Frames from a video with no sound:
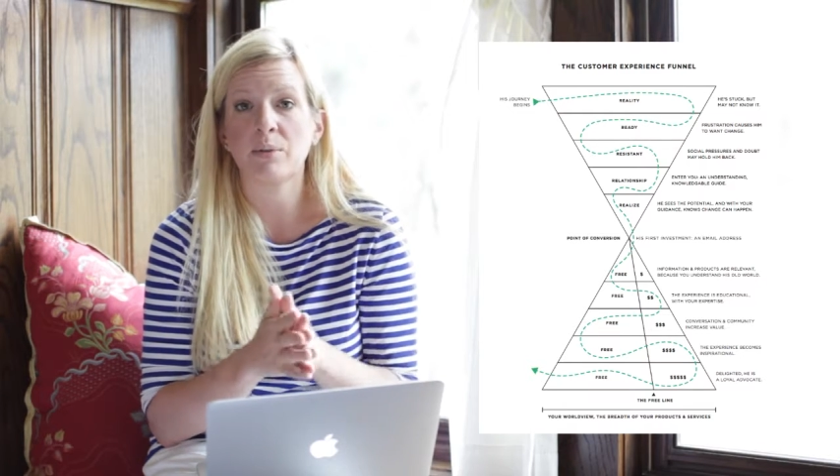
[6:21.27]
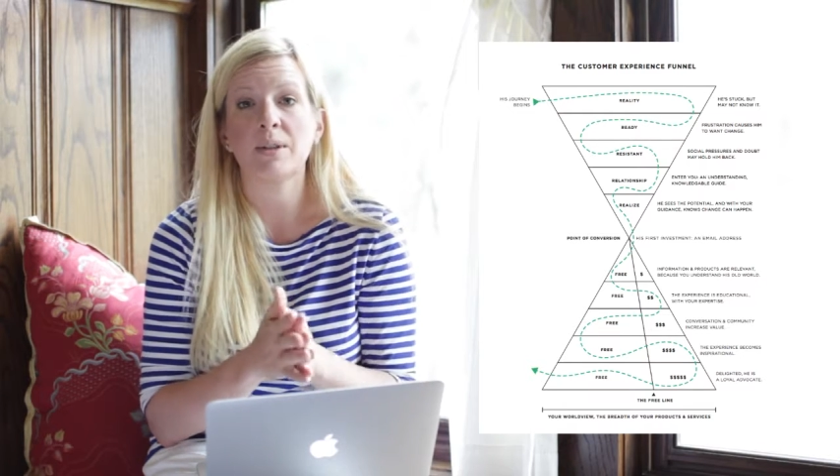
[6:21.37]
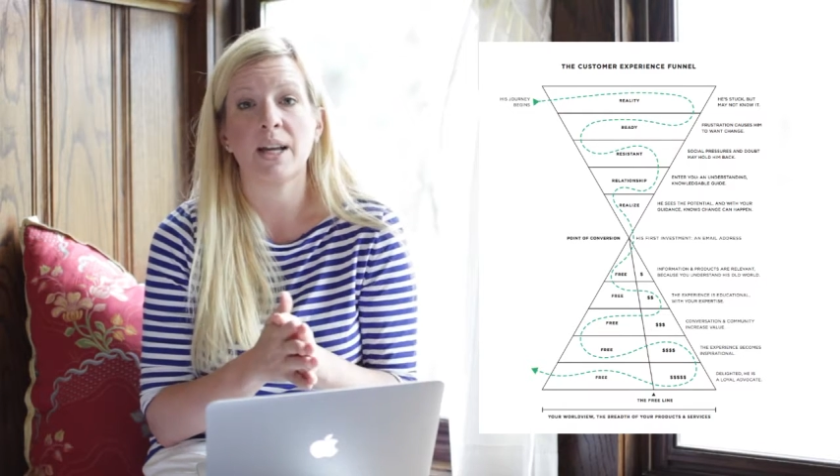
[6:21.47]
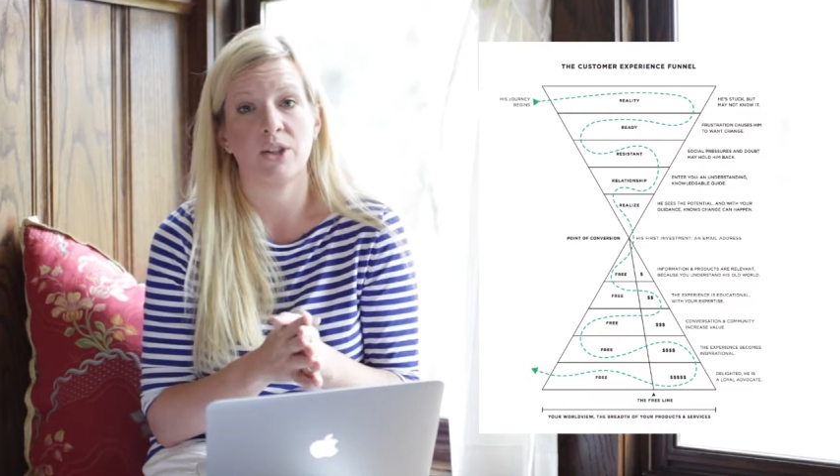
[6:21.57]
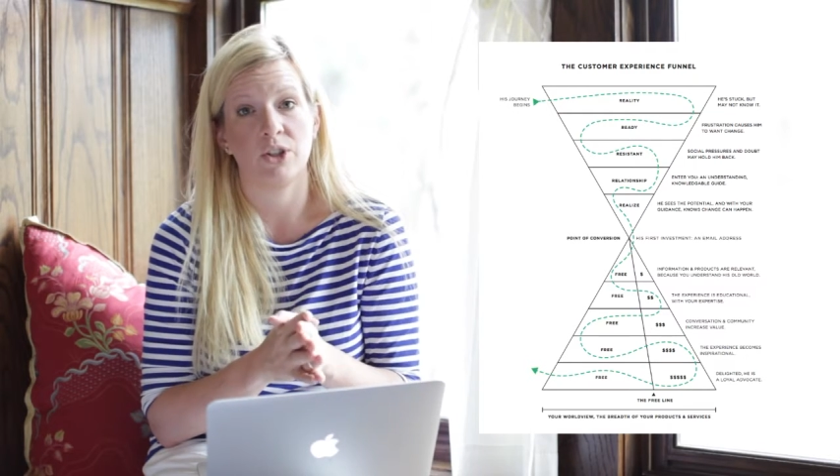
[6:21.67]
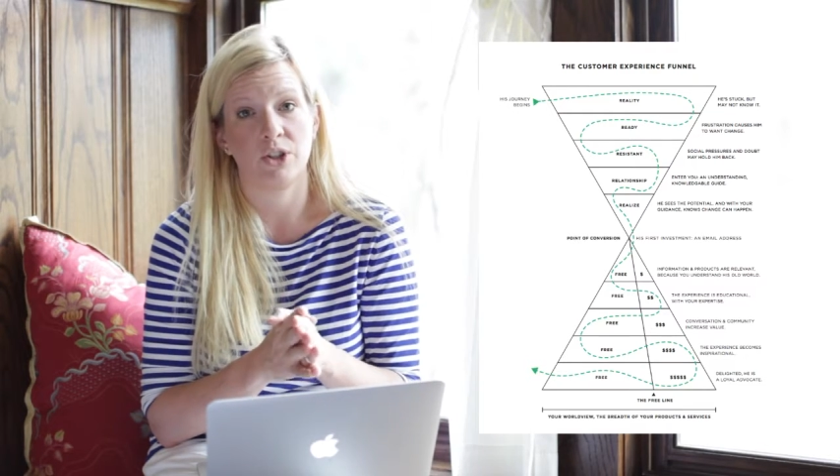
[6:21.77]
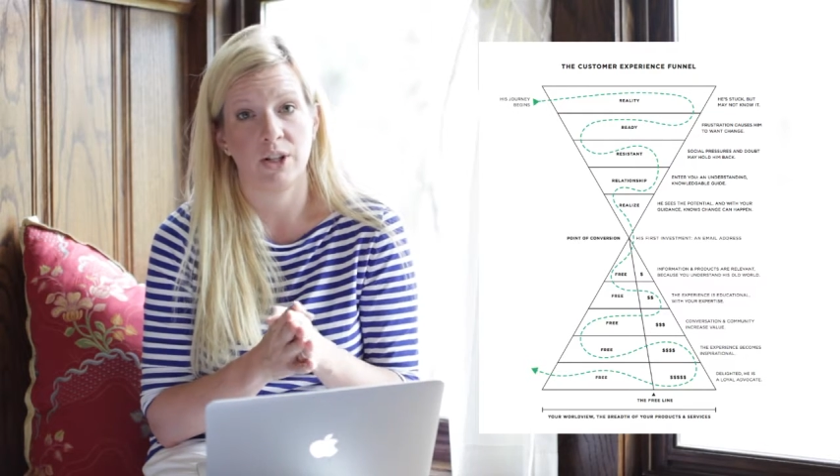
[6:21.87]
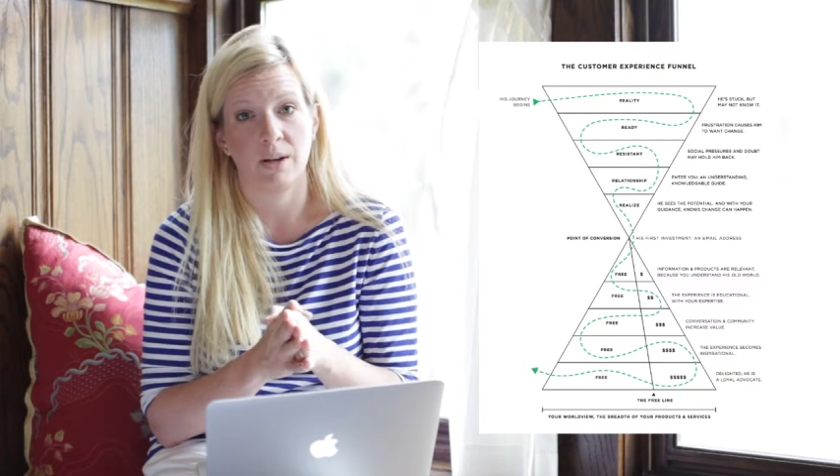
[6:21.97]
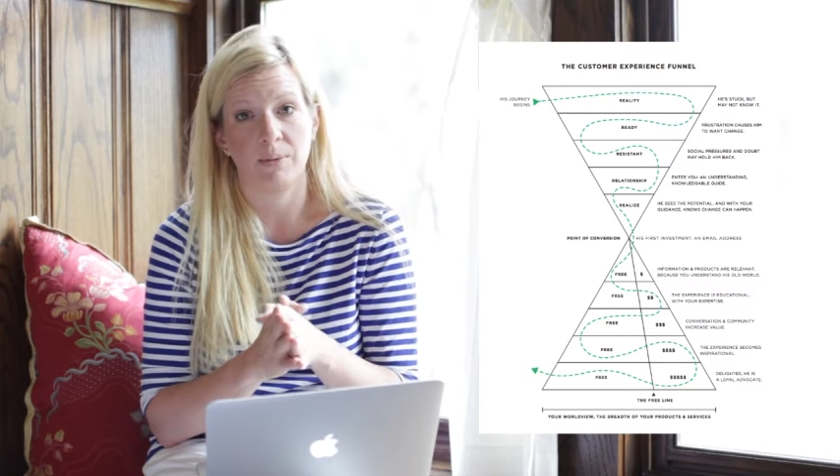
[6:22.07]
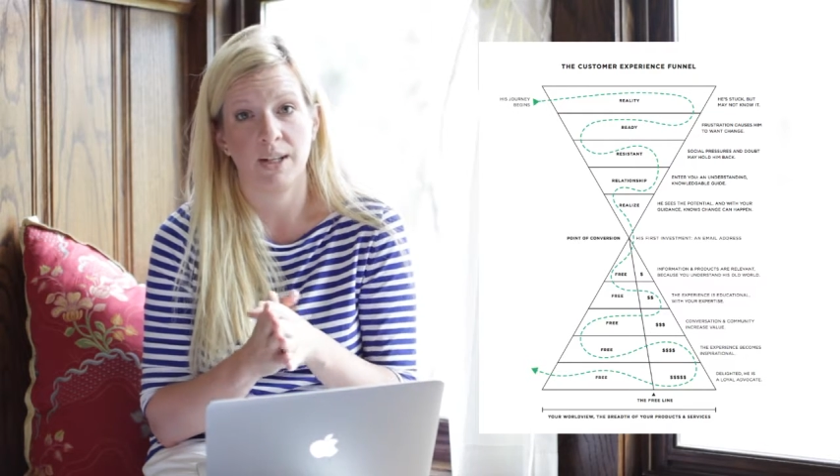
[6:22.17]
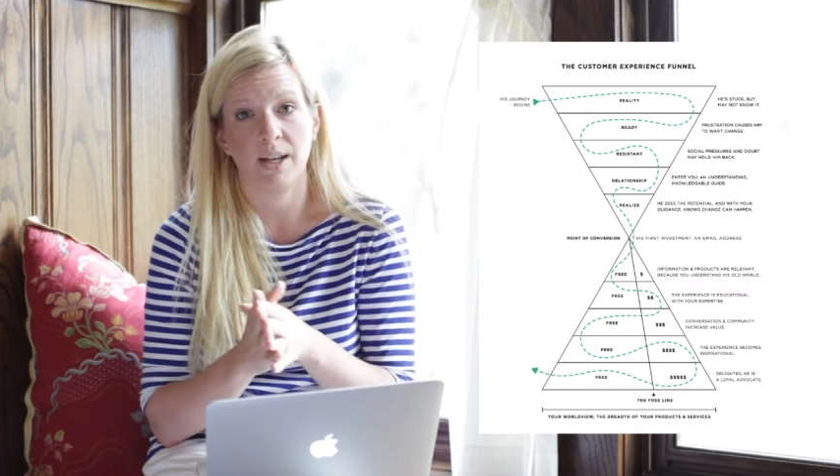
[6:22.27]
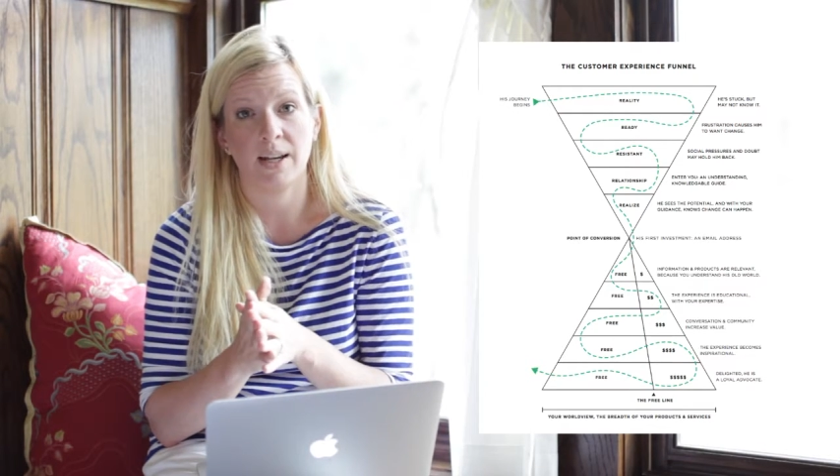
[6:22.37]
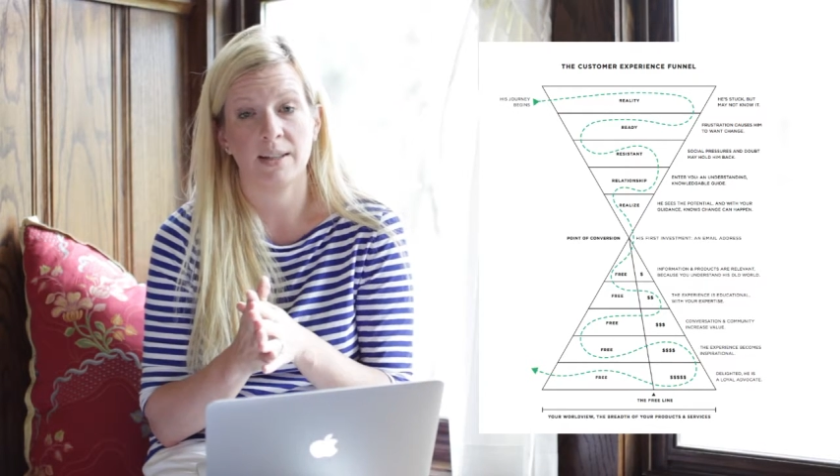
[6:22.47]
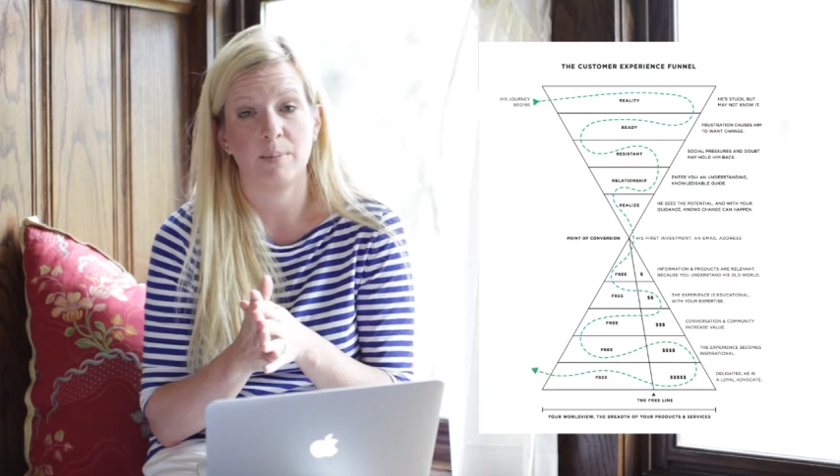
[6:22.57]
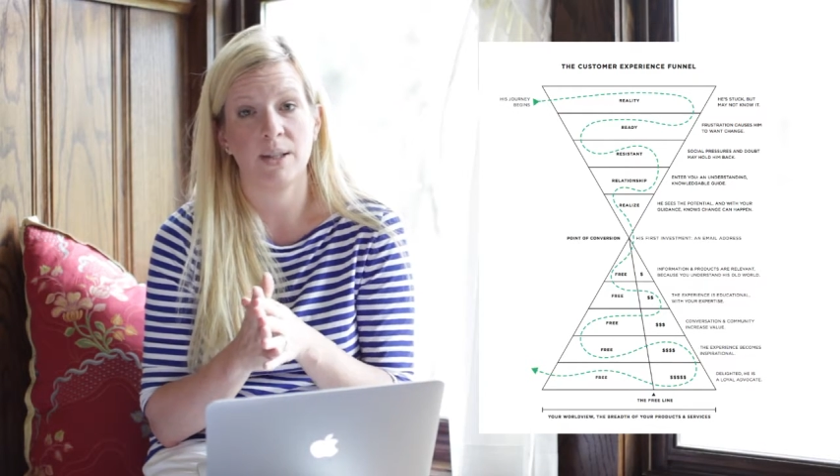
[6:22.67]
relationship that
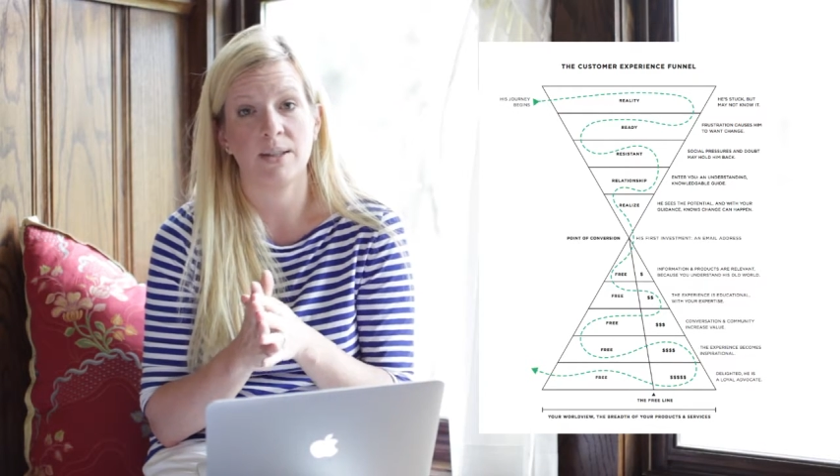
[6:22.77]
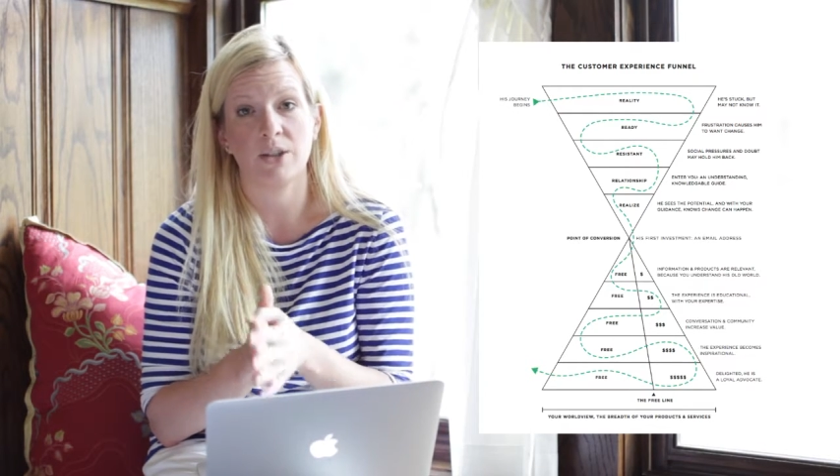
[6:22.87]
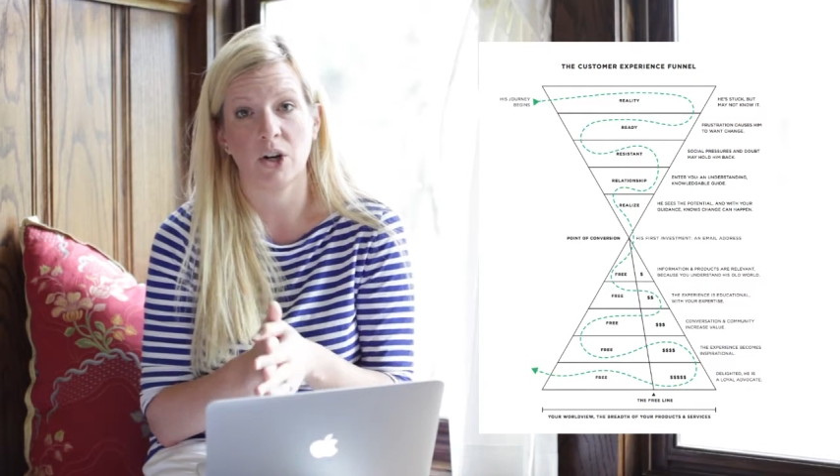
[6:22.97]
has been